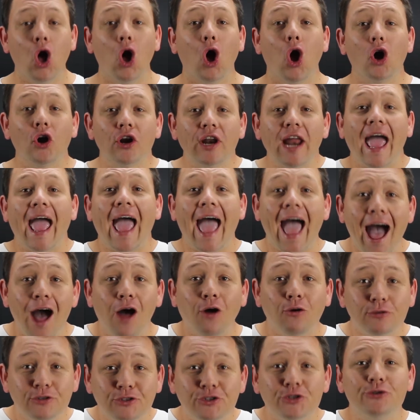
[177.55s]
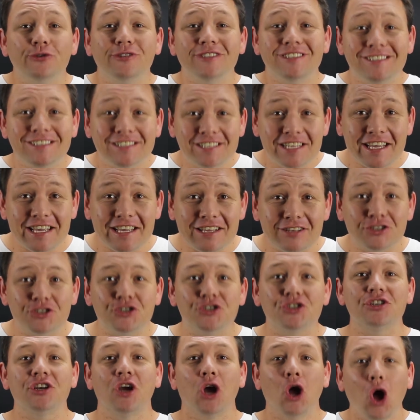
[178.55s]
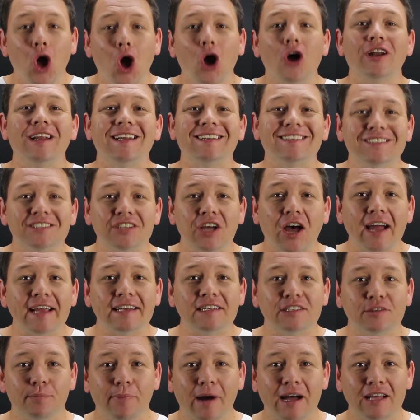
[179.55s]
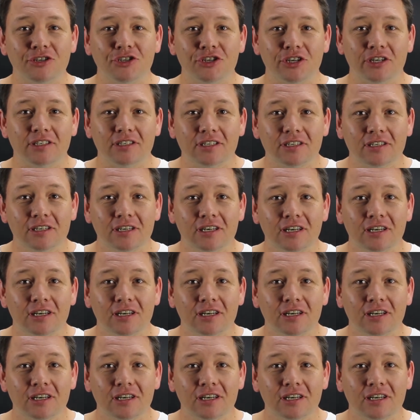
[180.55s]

on how to teach on a tight budget.